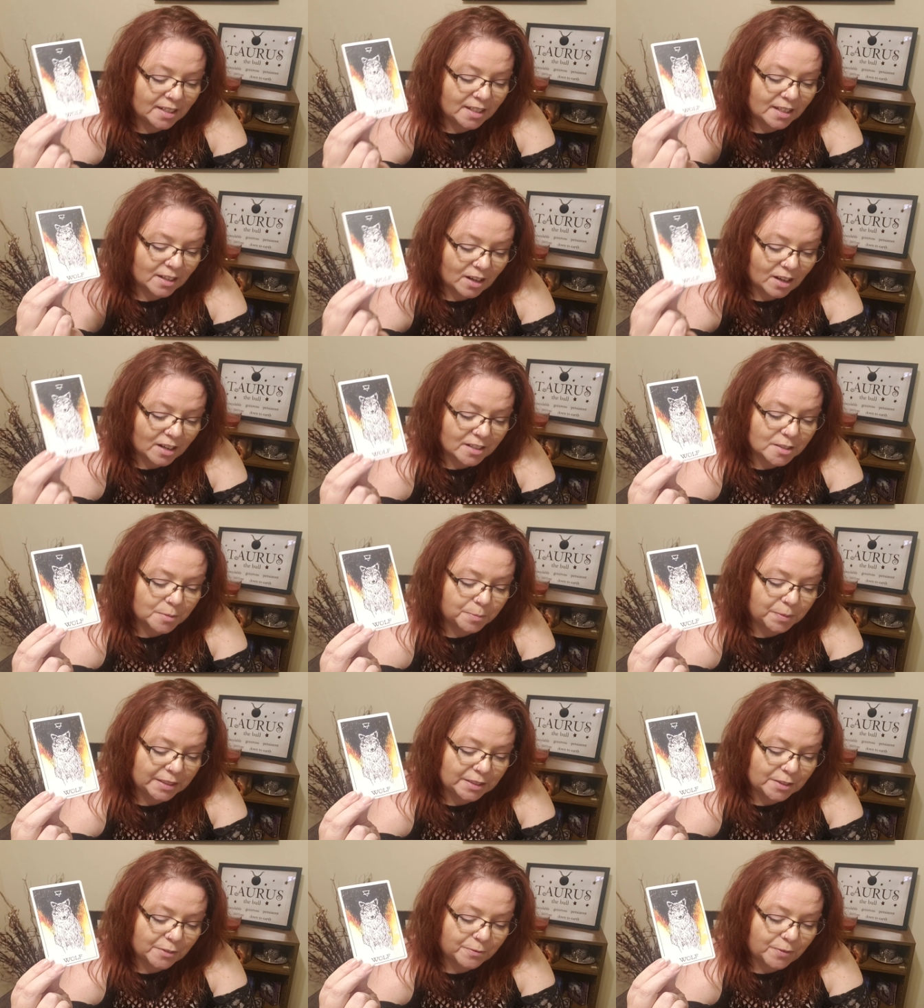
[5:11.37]

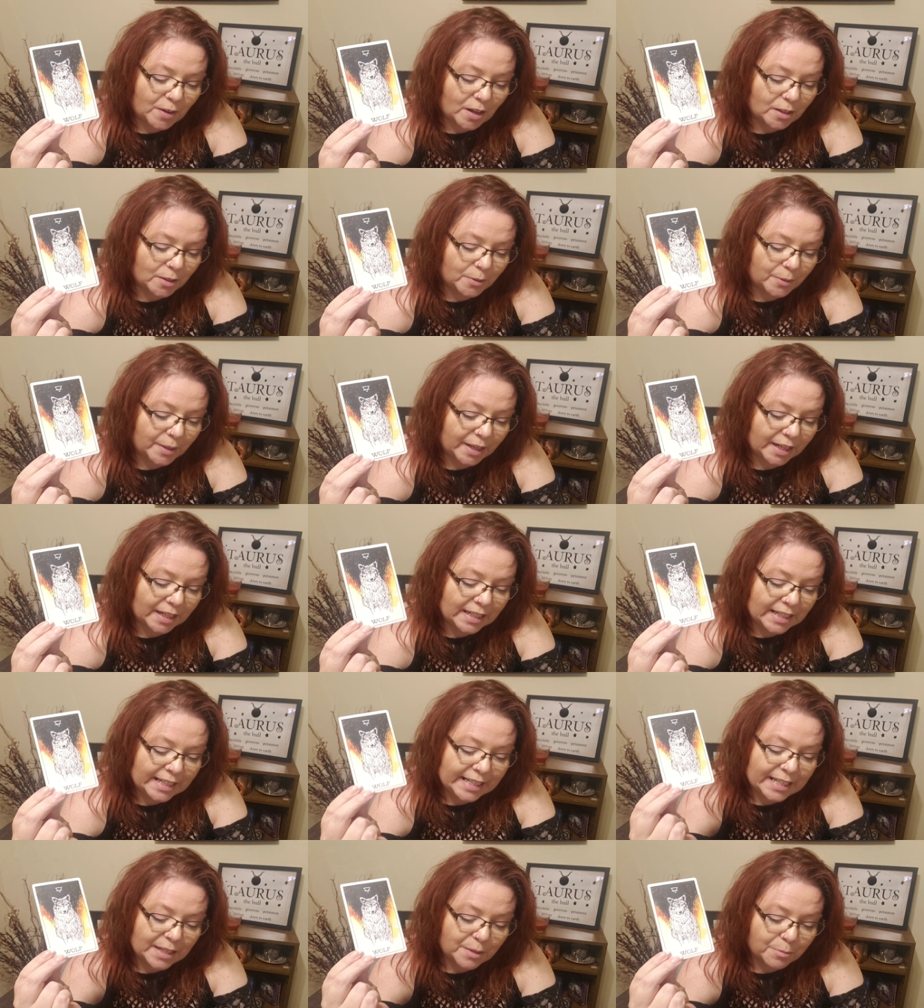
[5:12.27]
Contemplate the following:
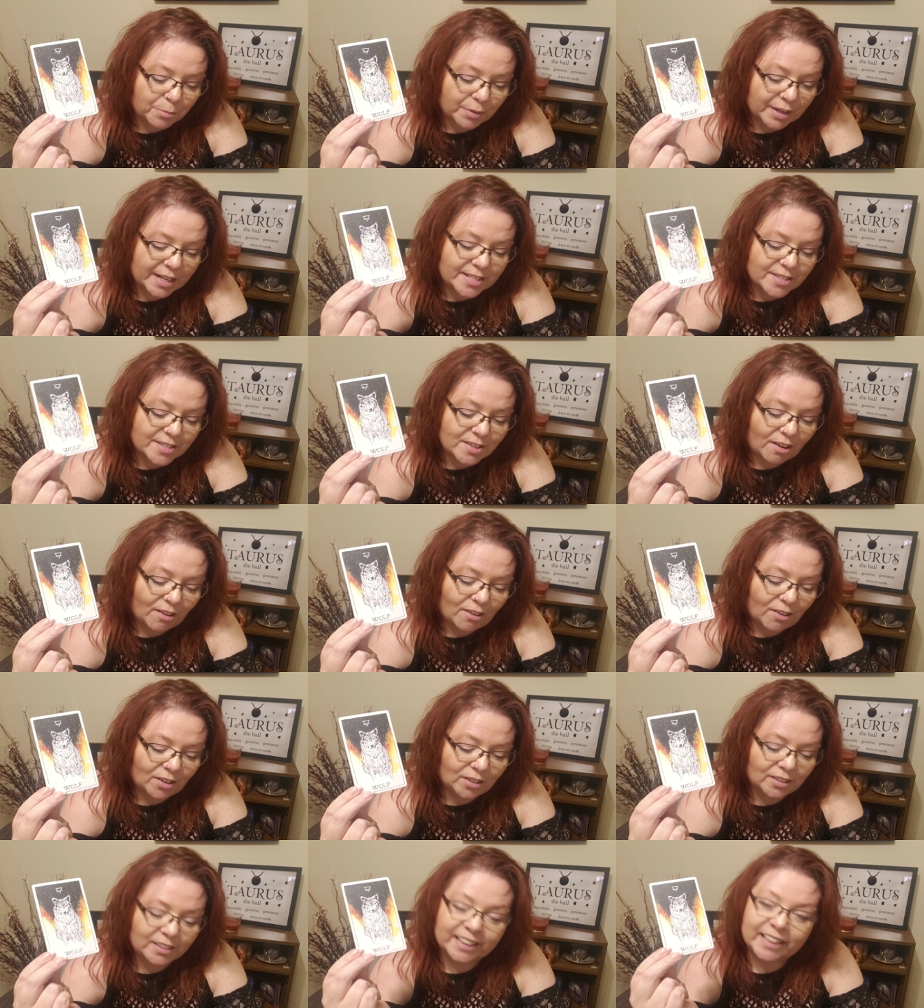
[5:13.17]
embrace
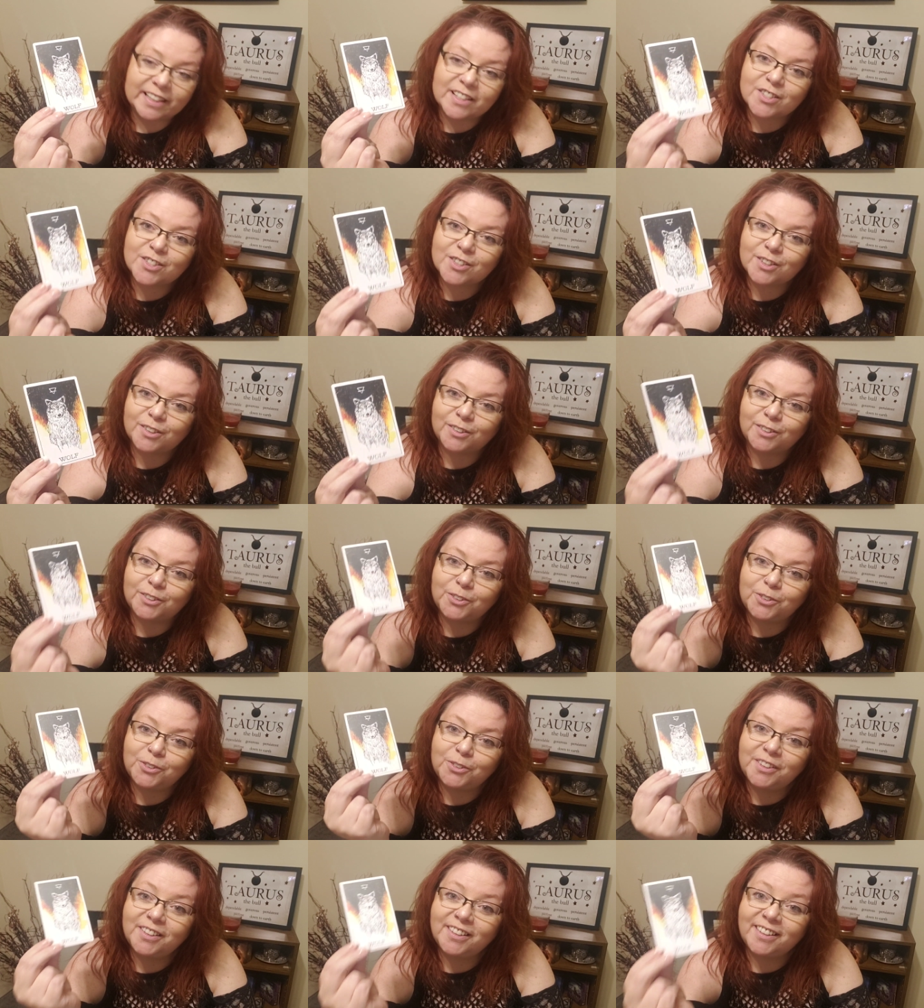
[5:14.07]
all,
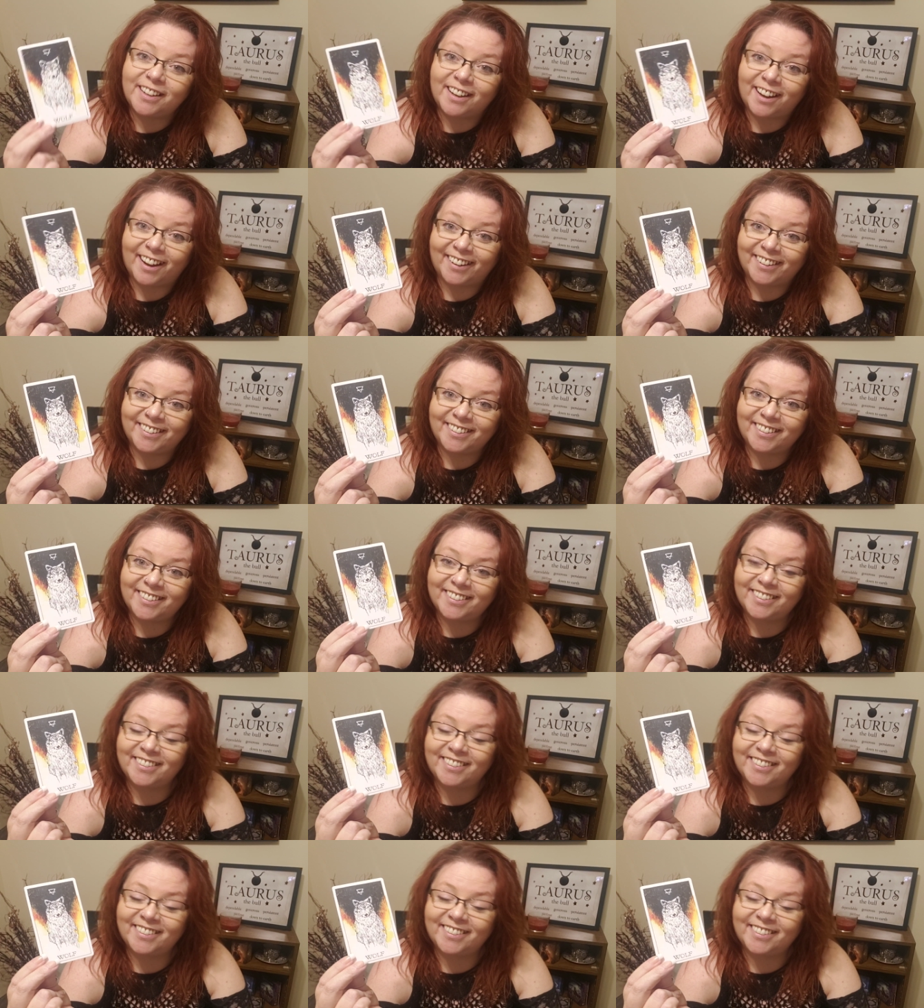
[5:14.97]
exclude none.